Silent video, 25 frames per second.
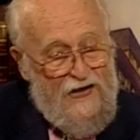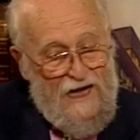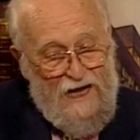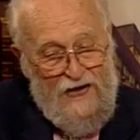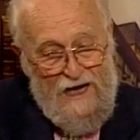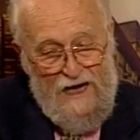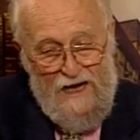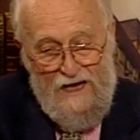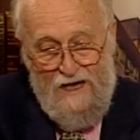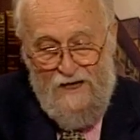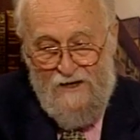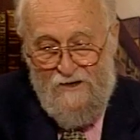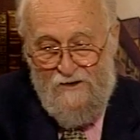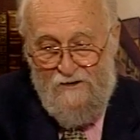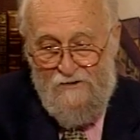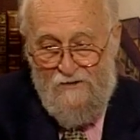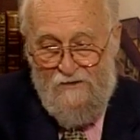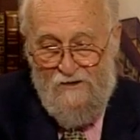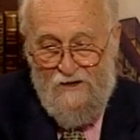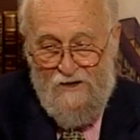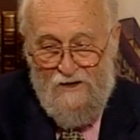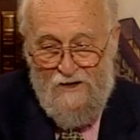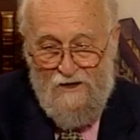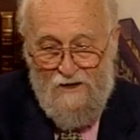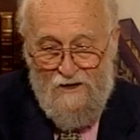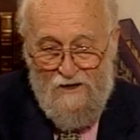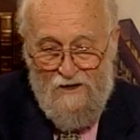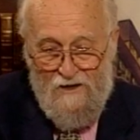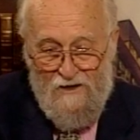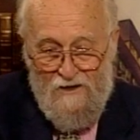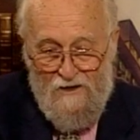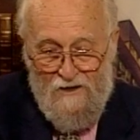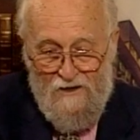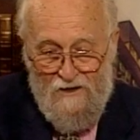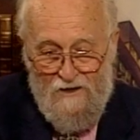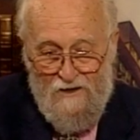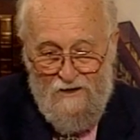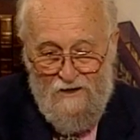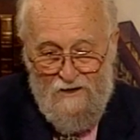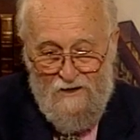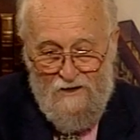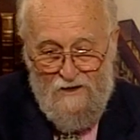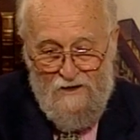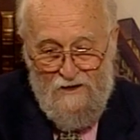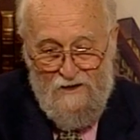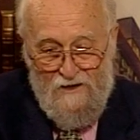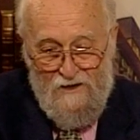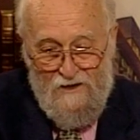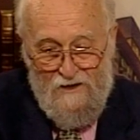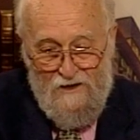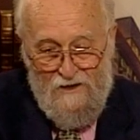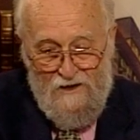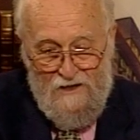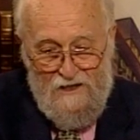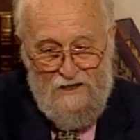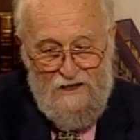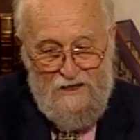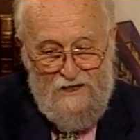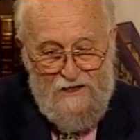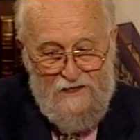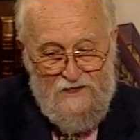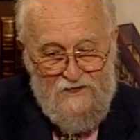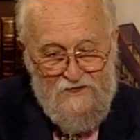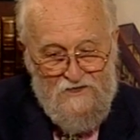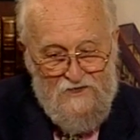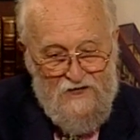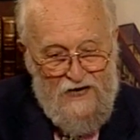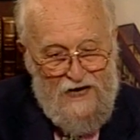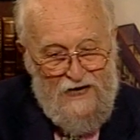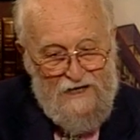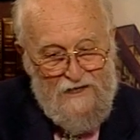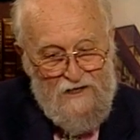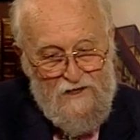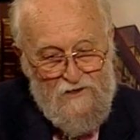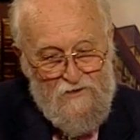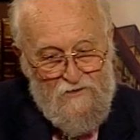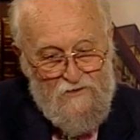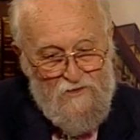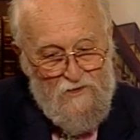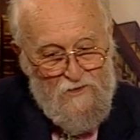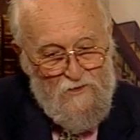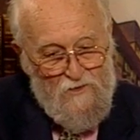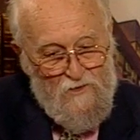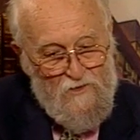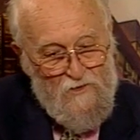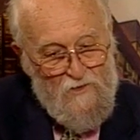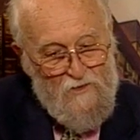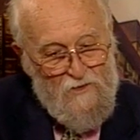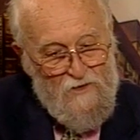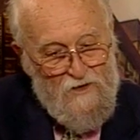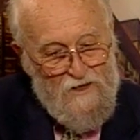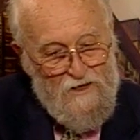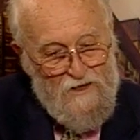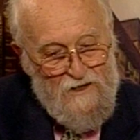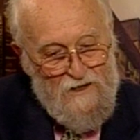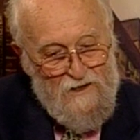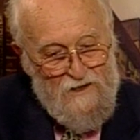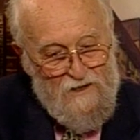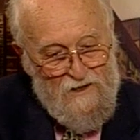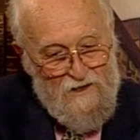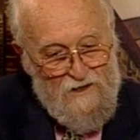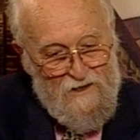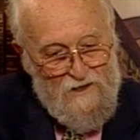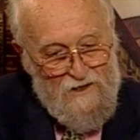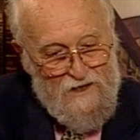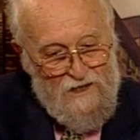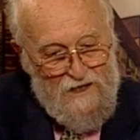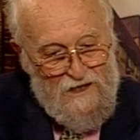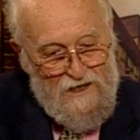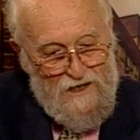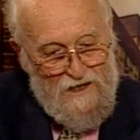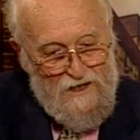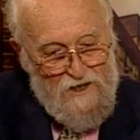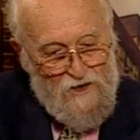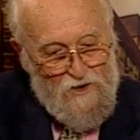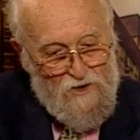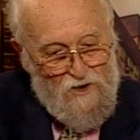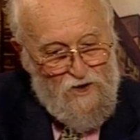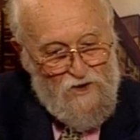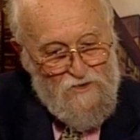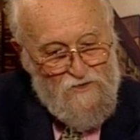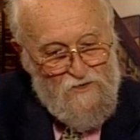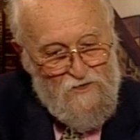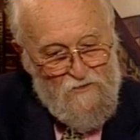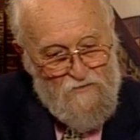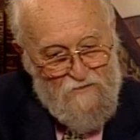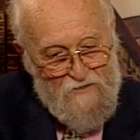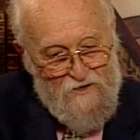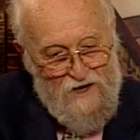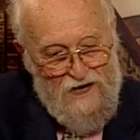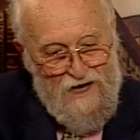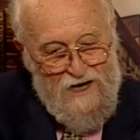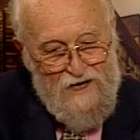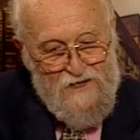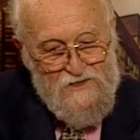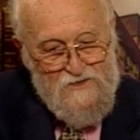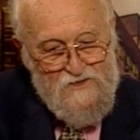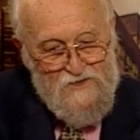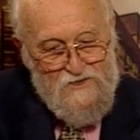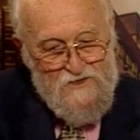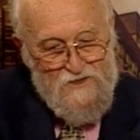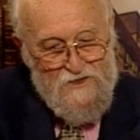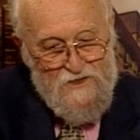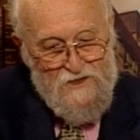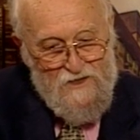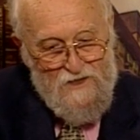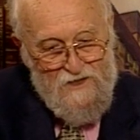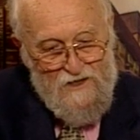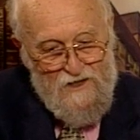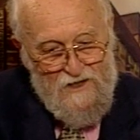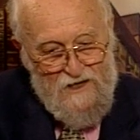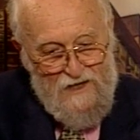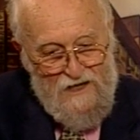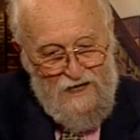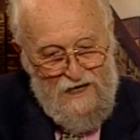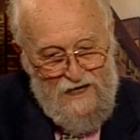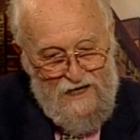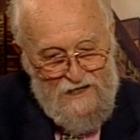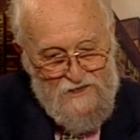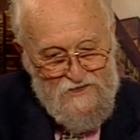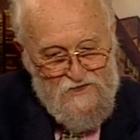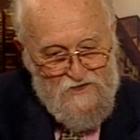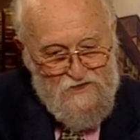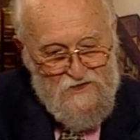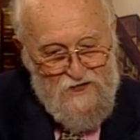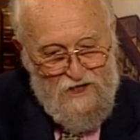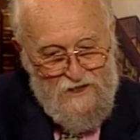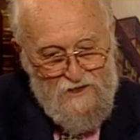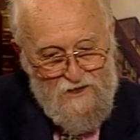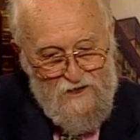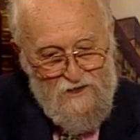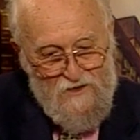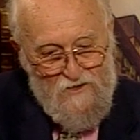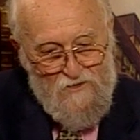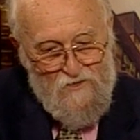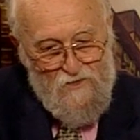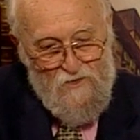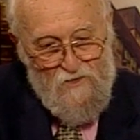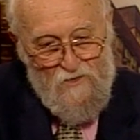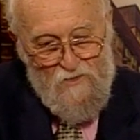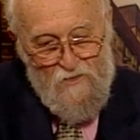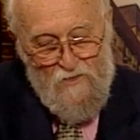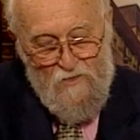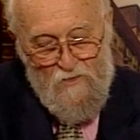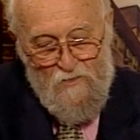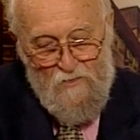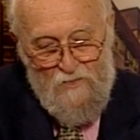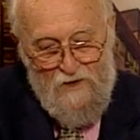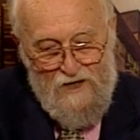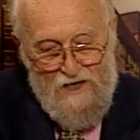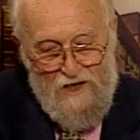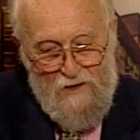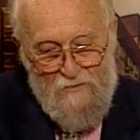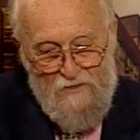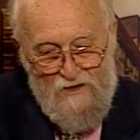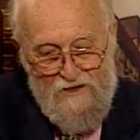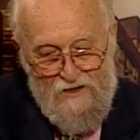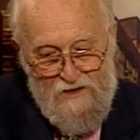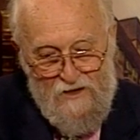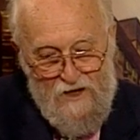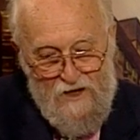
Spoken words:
And he decided to go to France and study to become a